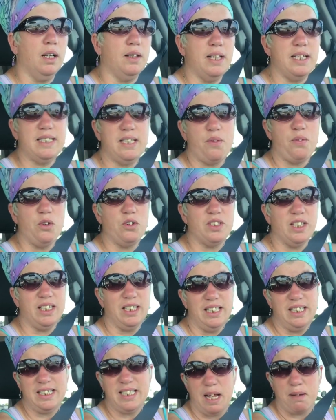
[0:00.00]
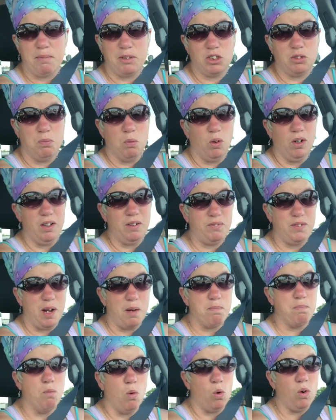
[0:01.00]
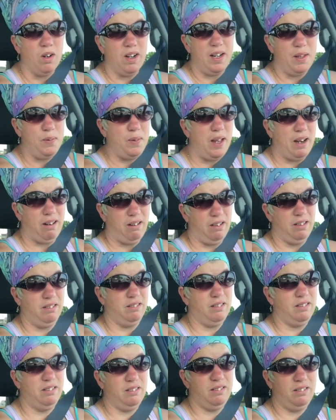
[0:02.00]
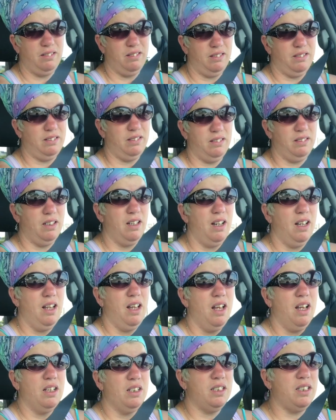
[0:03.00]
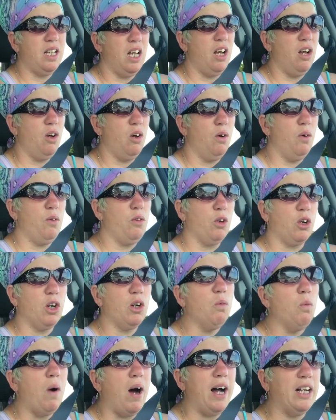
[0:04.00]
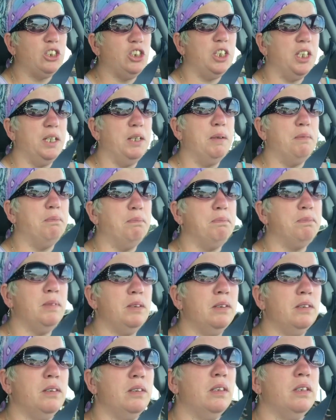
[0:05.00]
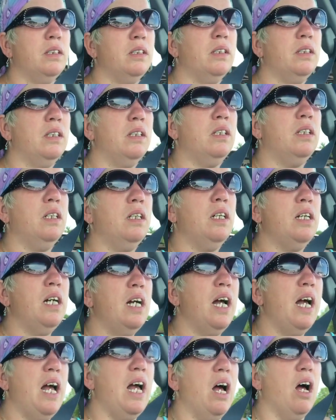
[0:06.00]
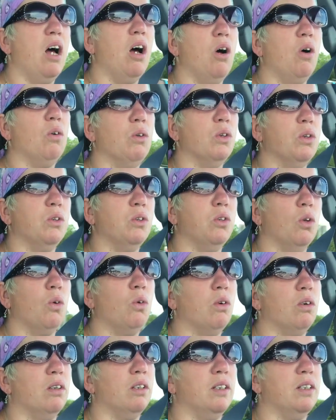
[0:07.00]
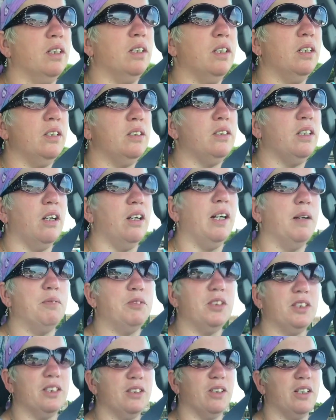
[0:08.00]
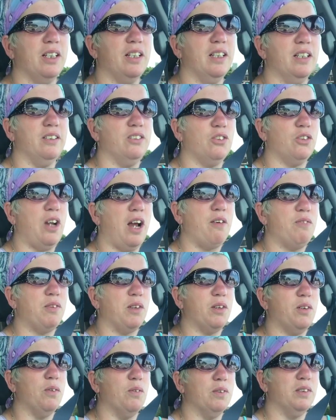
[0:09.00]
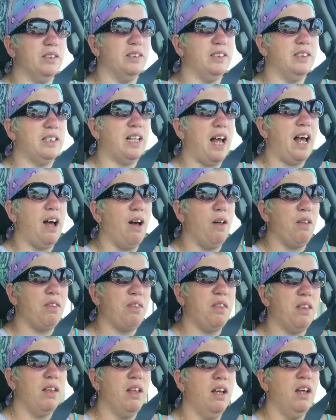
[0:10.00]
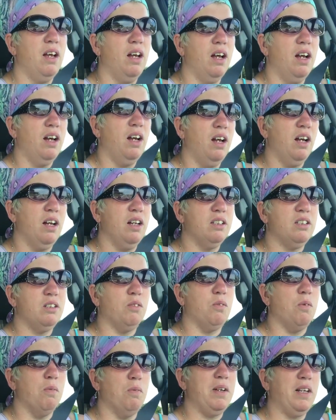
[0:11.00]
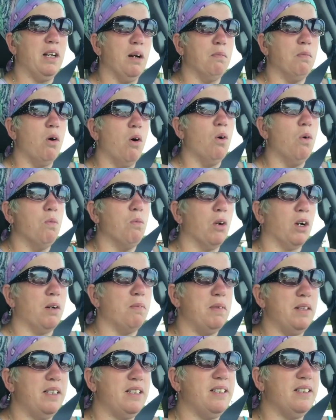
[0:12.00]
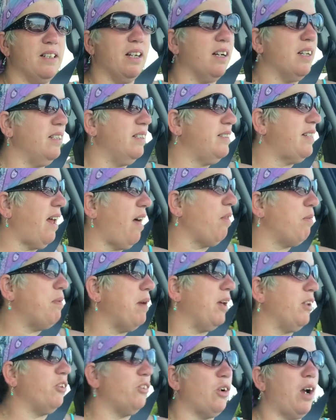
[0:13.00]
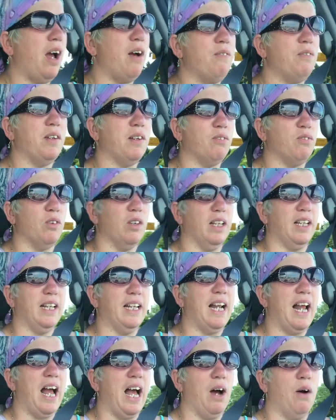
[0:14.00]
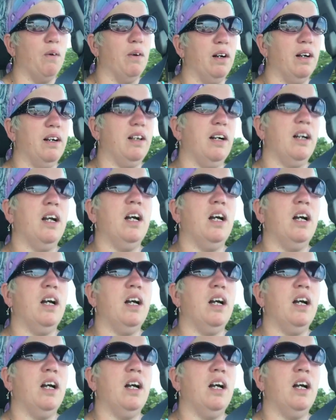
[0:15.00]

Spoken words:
they said there's at least that much more, if not more, in there. So they're gonna watch him. Oh Lord, sorry, I'm just looking at traffic going south. So when we come home, we're gonna be stuck in southbound traffic for like an hour.